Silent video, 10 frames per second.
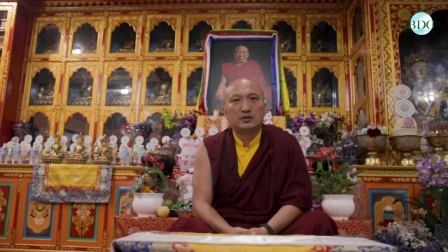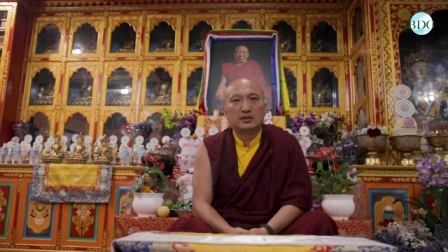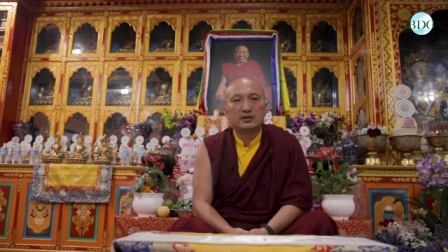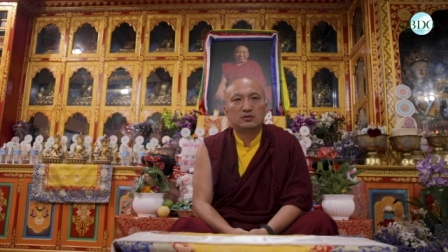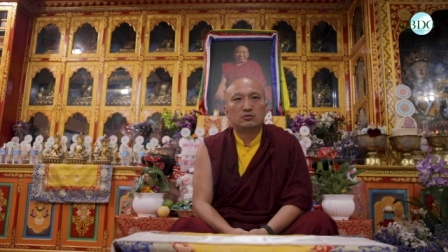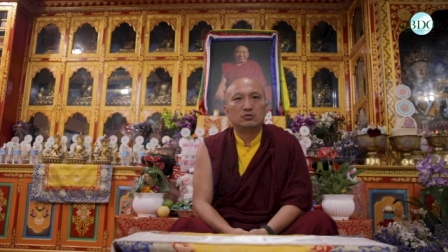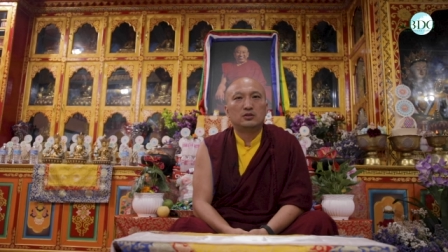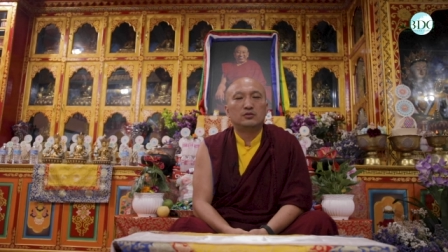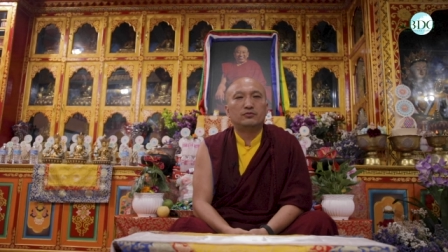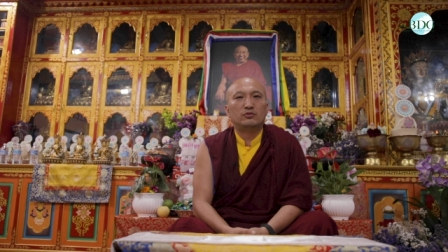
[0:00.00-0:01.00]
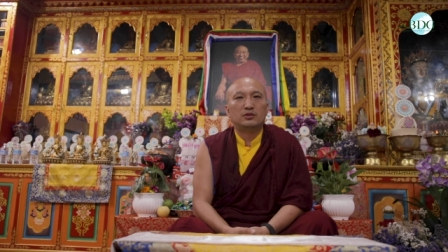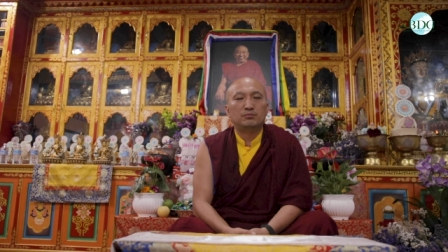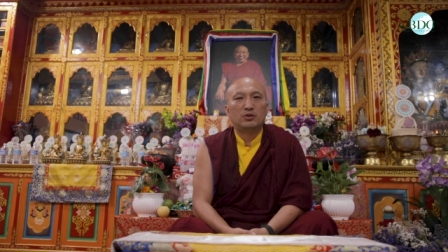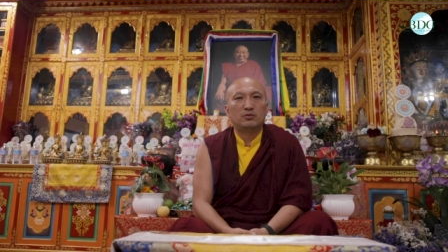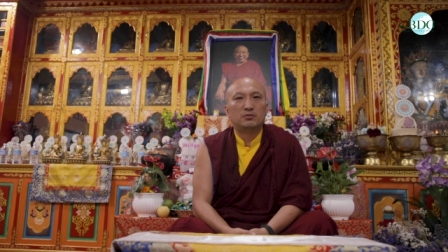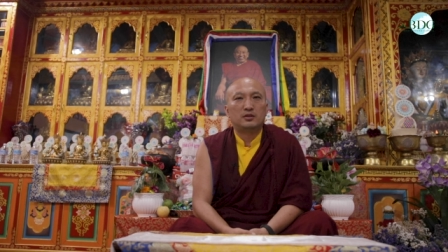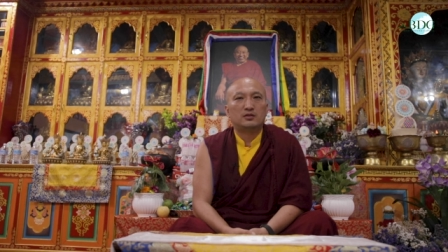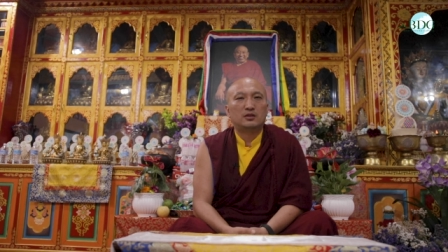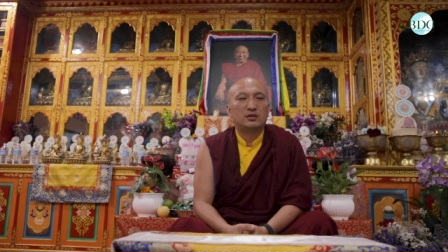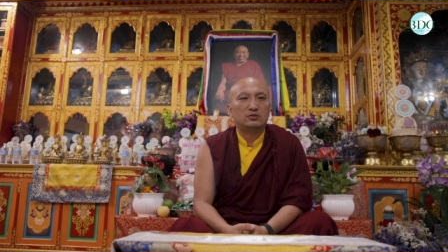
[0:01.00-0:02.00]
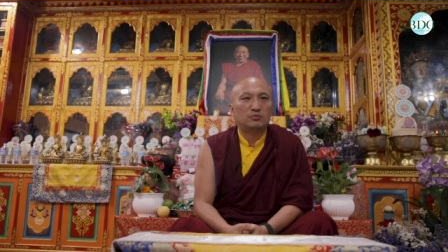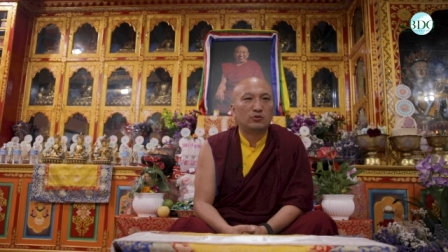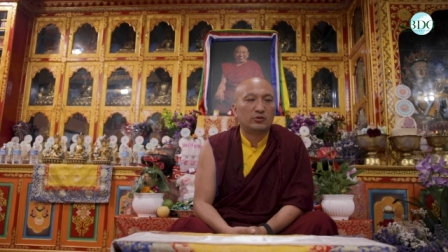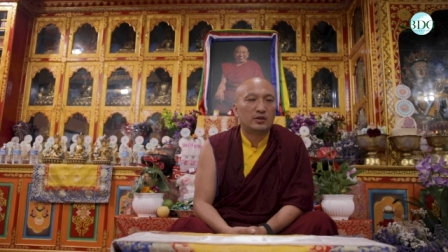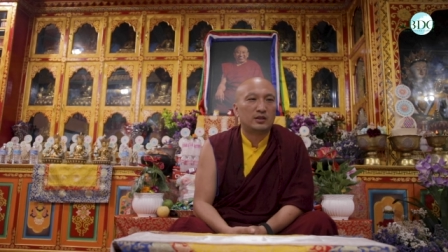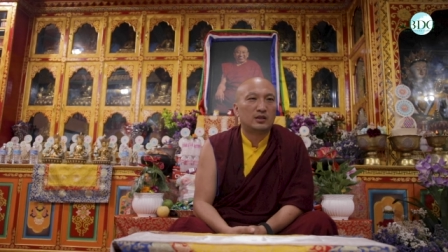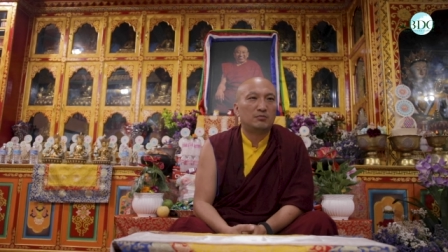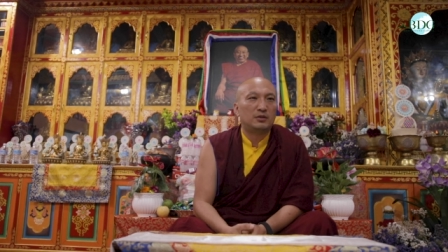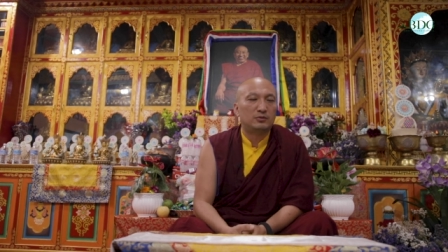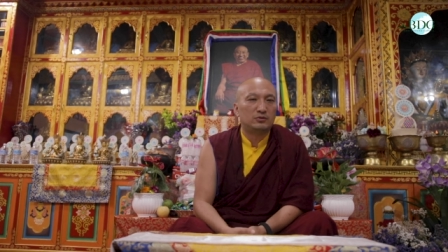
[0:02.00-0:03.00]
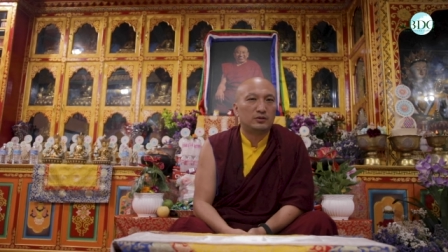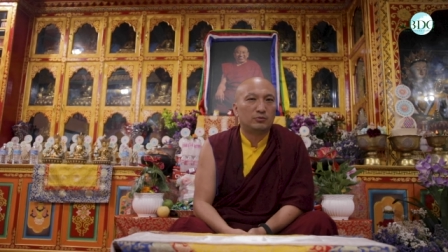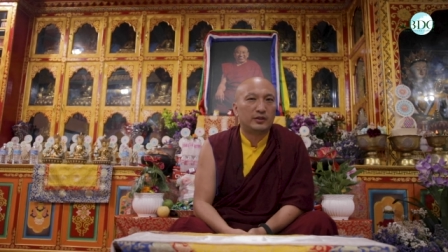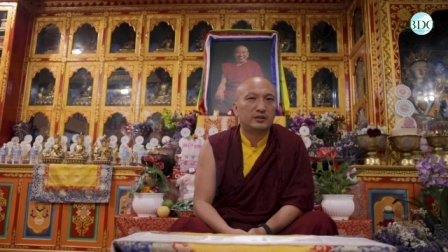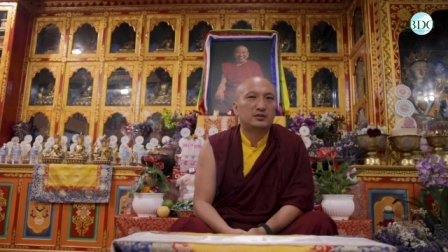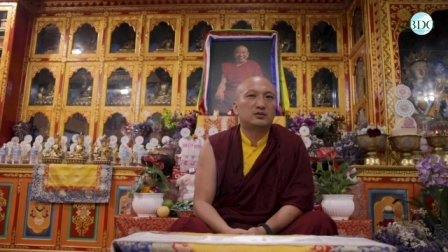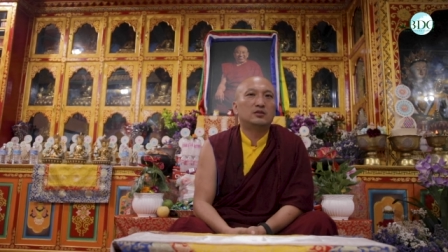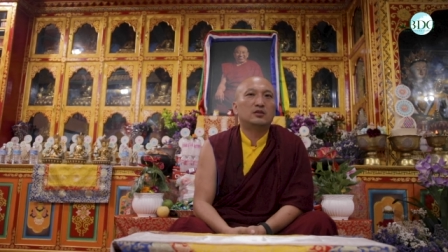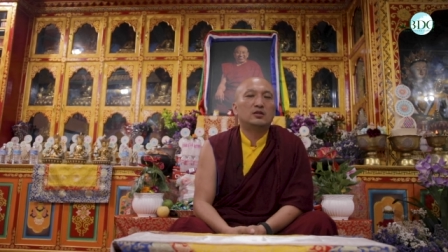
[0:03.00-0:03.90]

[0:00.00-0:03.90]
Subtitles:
the East Studio for empowerment, and tomorrow again, maybe to the West